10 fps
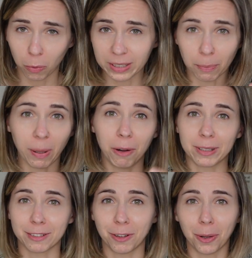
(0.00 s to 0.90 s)
with the
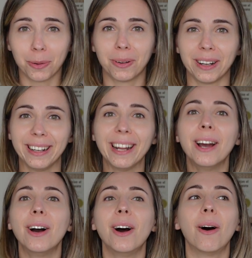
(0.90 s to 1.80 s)
parents' flow, right?
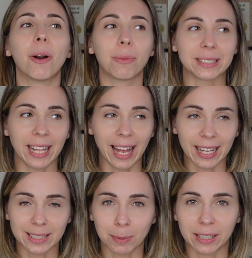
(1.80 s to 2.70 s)
Or with the
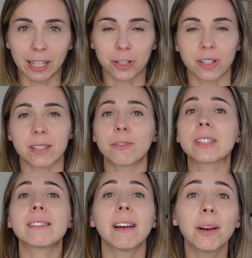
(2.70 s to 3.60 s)
expectations. For
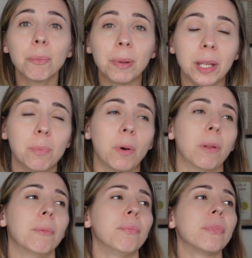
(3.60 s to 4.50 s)
some
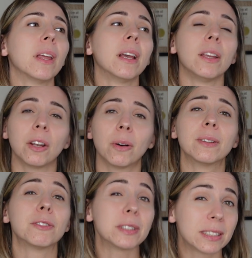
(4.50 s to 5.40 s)
people, you
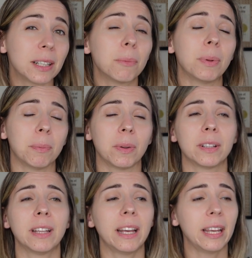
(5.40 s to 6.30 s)
know, for some
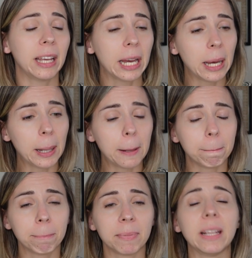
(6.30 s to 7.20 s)
people, they,
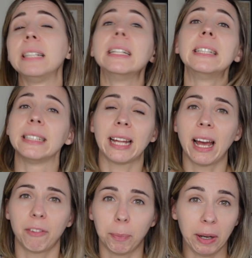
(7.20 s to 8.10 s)
they didn't
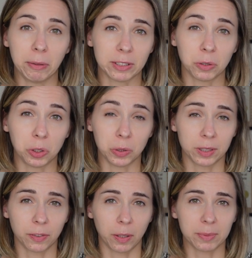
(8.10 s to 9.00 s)
have a parents who
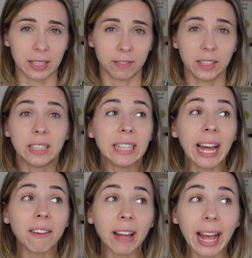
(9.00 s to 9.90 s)
choose for themselves. They didn't
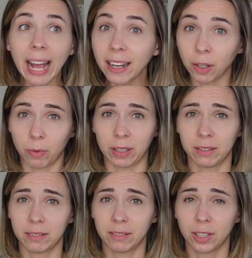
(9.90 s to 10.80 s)
have anyone
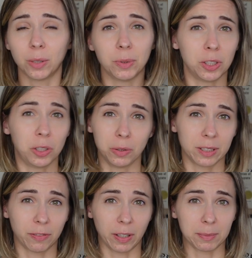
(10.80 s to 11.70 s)
who would
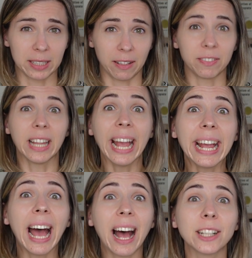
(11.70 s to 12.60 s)
choose for themselves. They
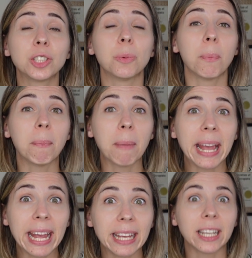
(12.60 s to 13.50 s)
had to
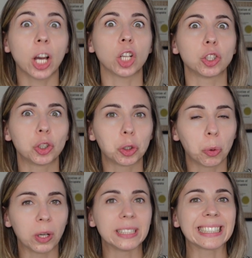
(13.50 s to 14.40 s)
make a
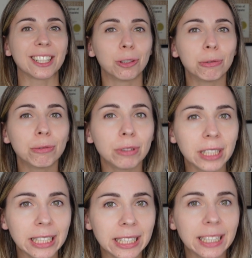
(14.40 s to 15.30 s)
choice
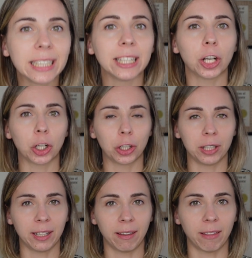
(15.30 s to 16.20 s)
really
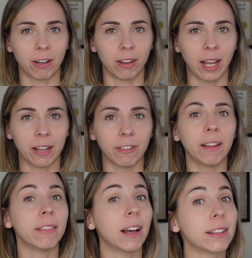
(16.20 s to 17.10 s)
early in their life,
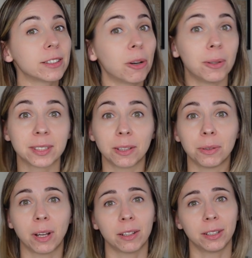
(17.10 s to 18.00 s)
and that's also
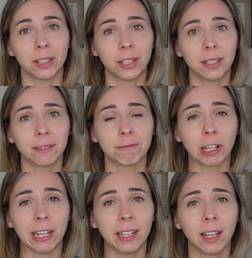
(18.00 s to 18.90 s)
not good,
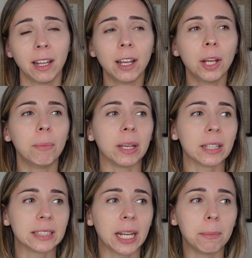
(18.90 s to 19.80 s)
right?
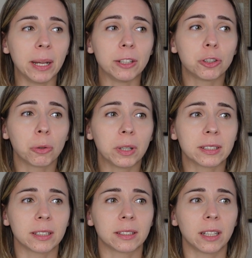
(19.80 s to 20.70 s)
Because they made
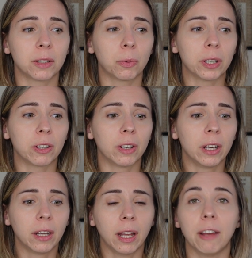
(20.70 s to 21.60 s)
choices that were
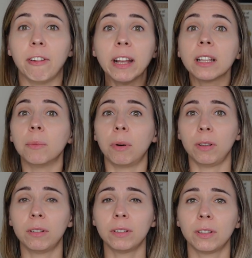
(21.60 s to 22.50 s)

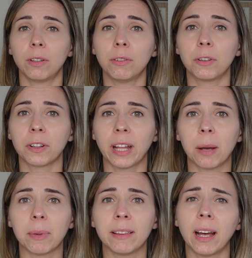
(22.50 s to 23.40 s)
available, you know, for
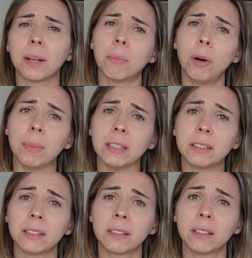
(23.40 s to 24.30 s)
them at that moment,